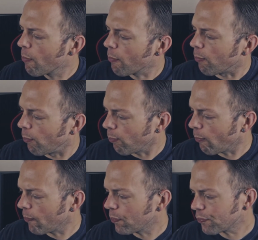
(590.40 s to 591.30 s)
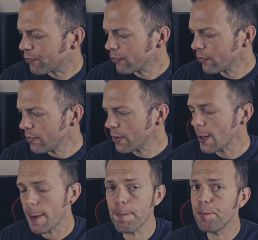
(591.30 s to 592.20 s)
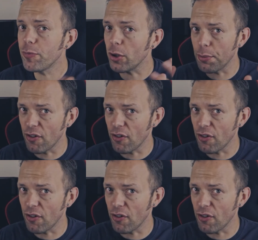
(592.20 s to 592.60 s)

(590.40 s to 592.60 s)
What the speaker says: Don't get